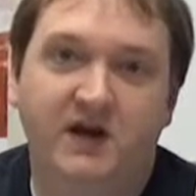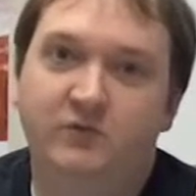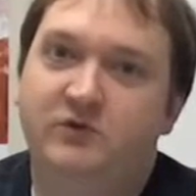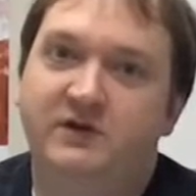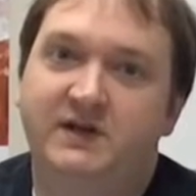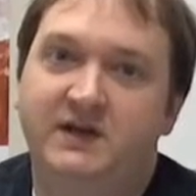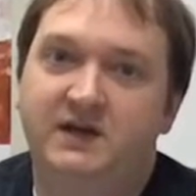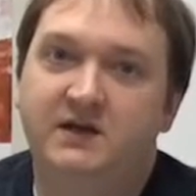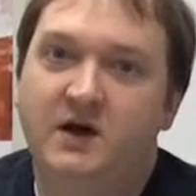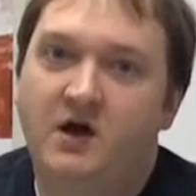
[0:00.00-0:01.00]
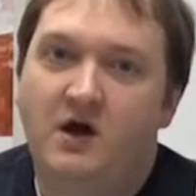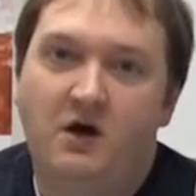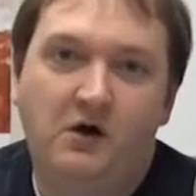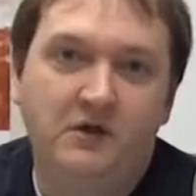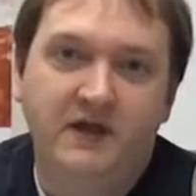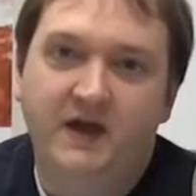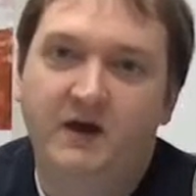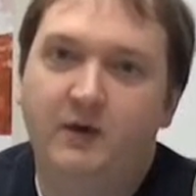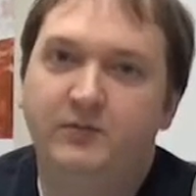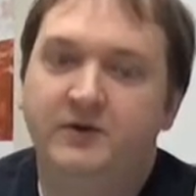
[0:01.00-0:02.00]
I'm going to need all the
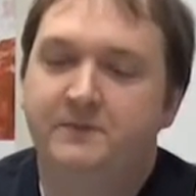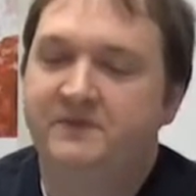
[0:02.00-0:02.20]
help